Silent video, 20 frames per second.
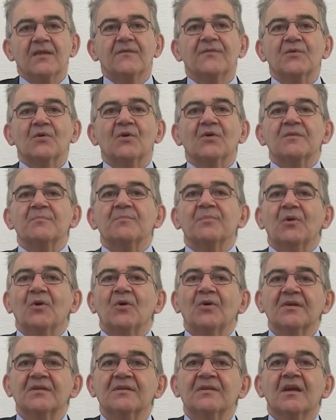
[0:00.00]
If you are
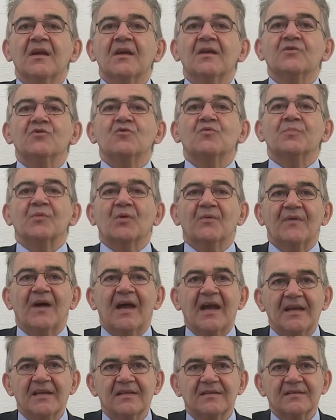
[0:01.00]
employed, you
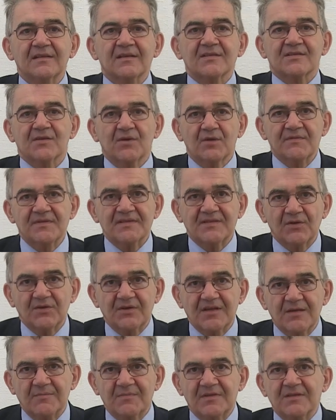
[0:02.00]
provide the service
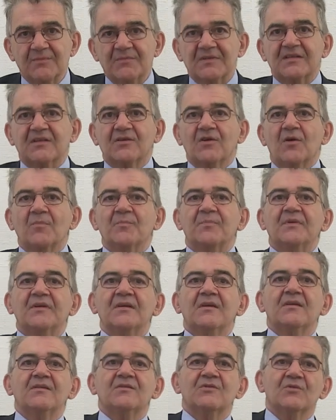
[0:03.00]
agreement with the
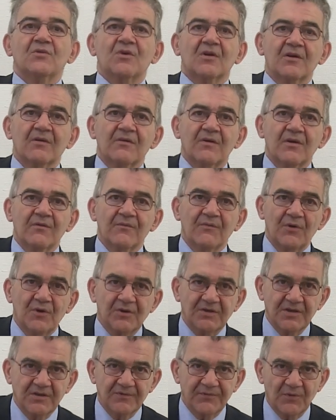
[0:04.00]
company you are
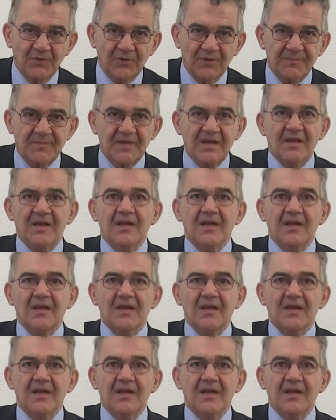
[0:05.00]
working for.